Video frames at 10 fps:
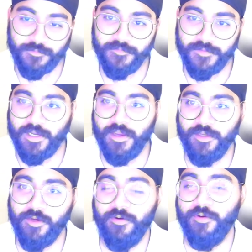School of Design
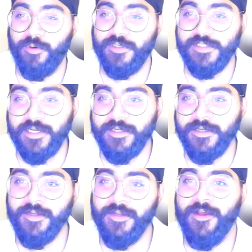here in New York City.
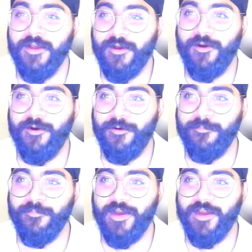
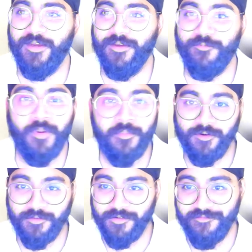I
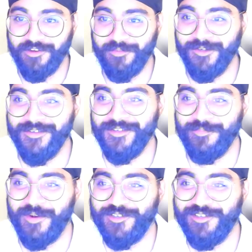remember Figma,
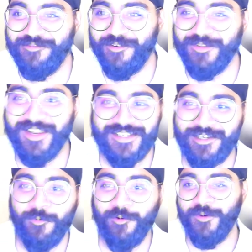especially from the last
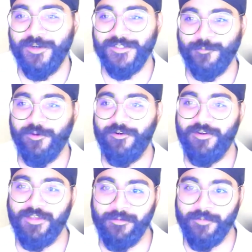couple of months when our
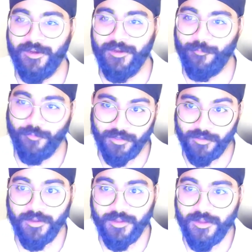team and I
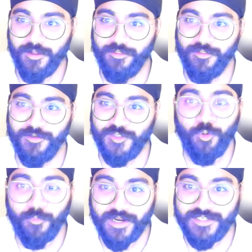won the
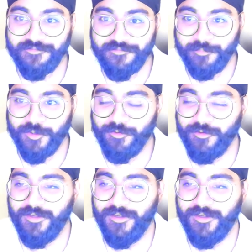school prize at FigBuild,